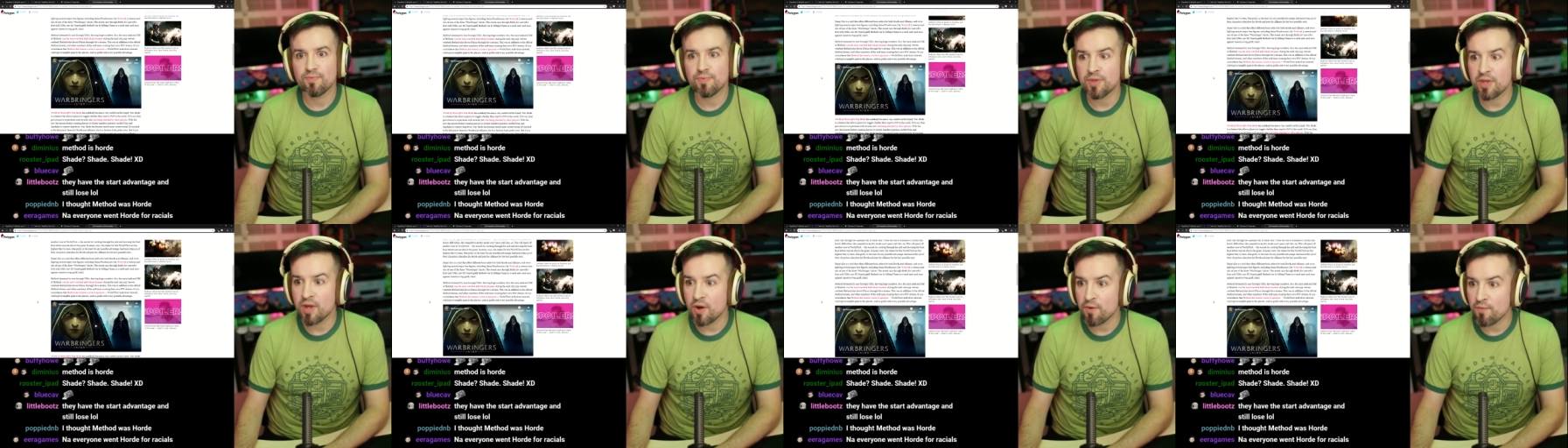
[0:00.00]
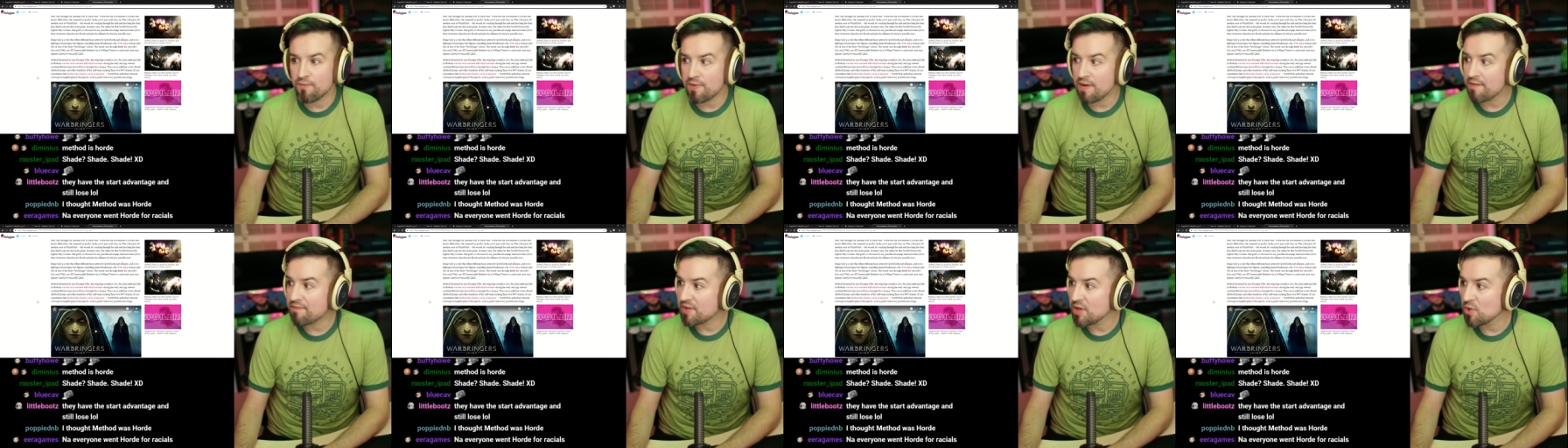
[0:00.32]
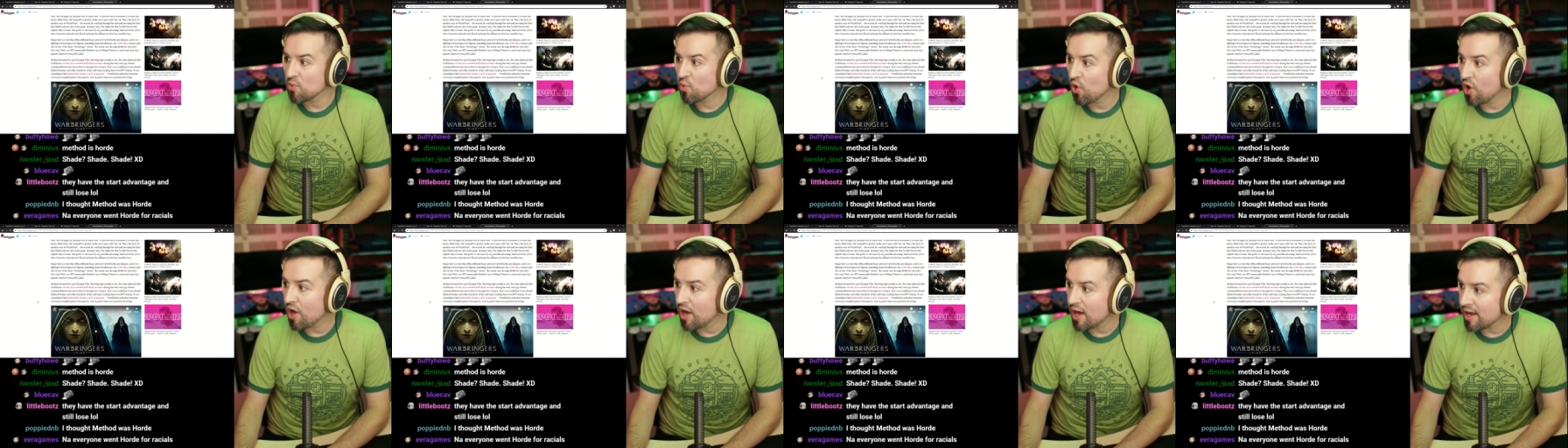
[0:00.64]

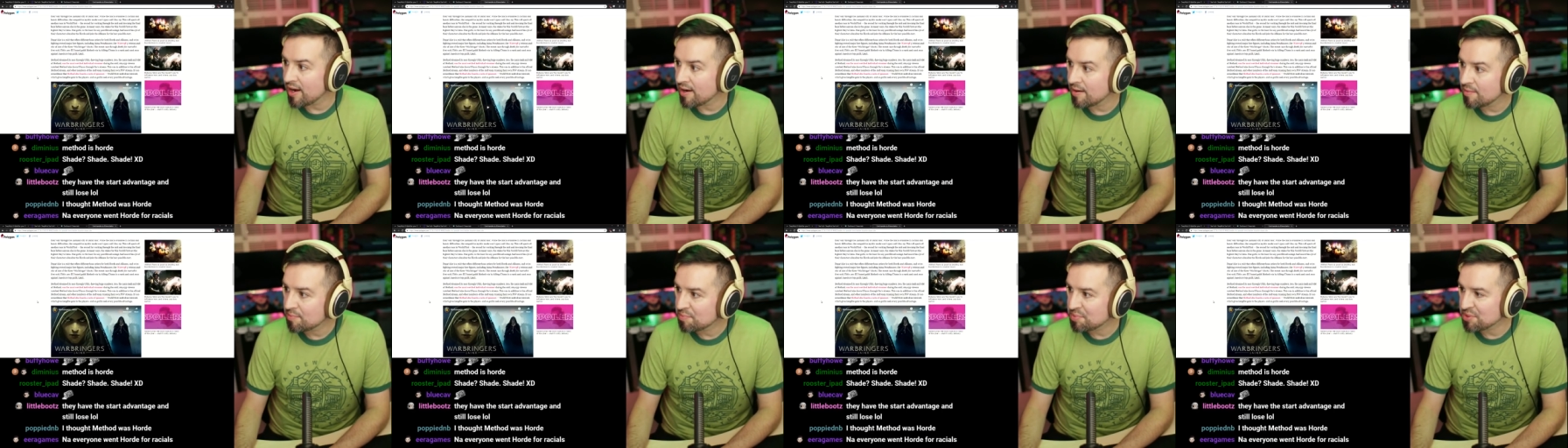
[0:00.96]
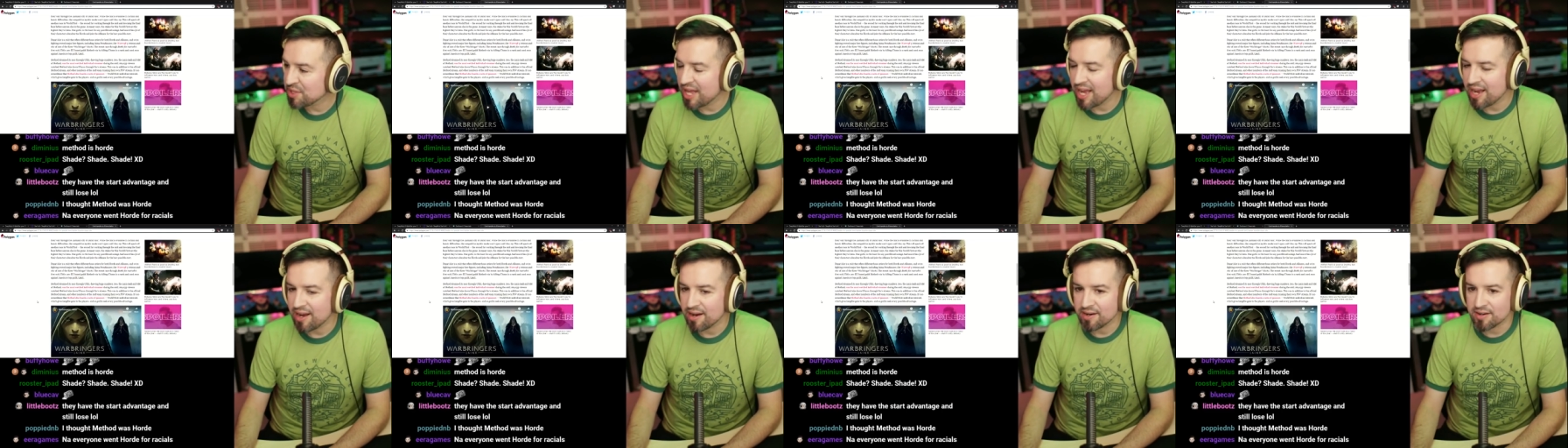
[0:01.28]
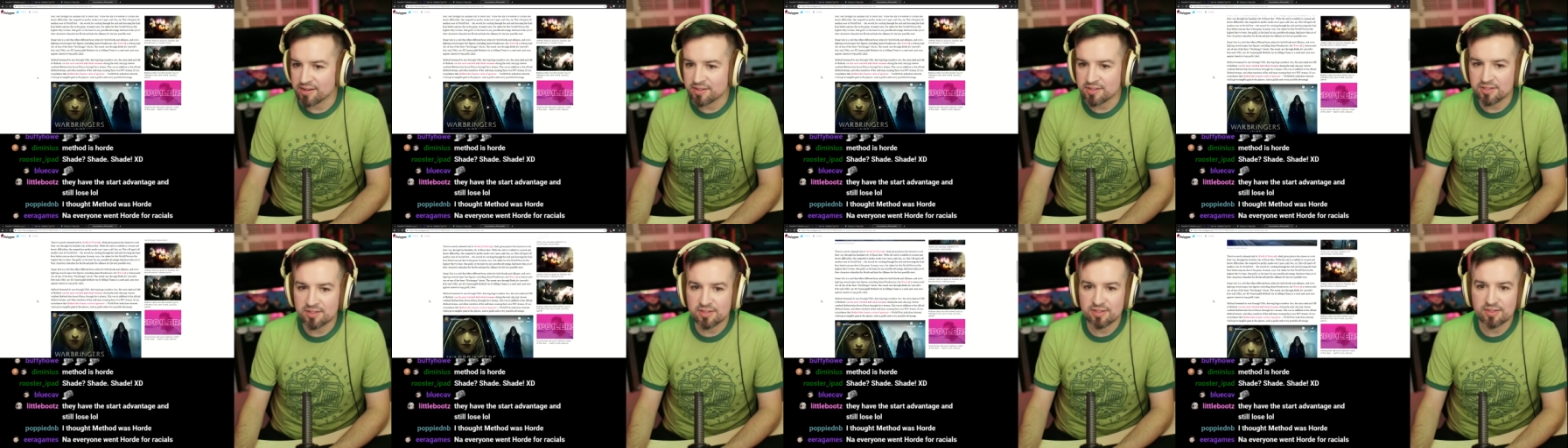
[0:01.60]
51
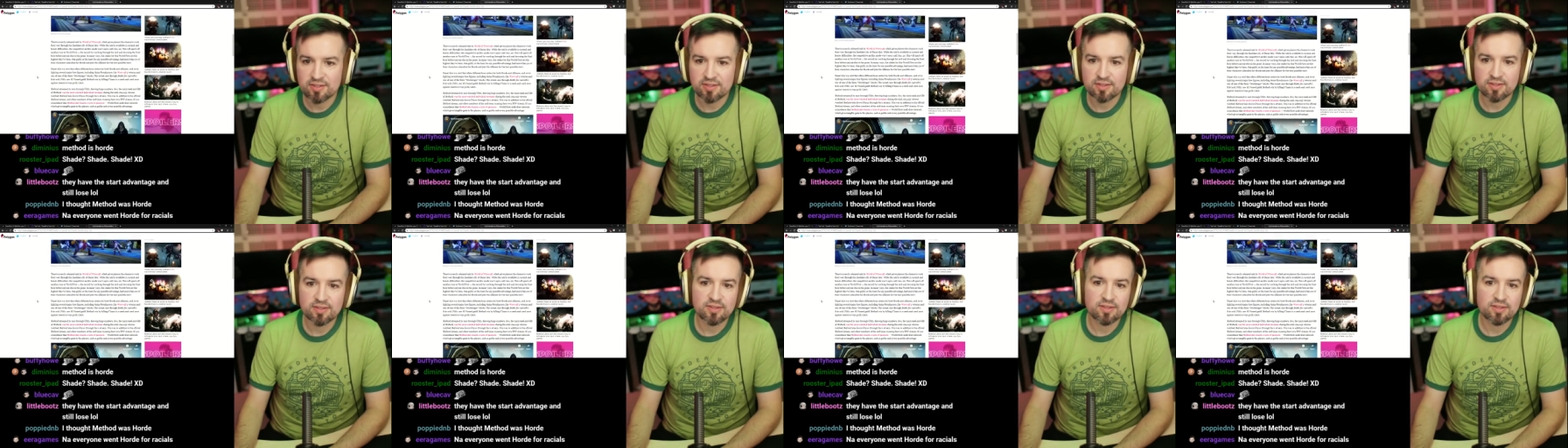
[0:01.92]
players,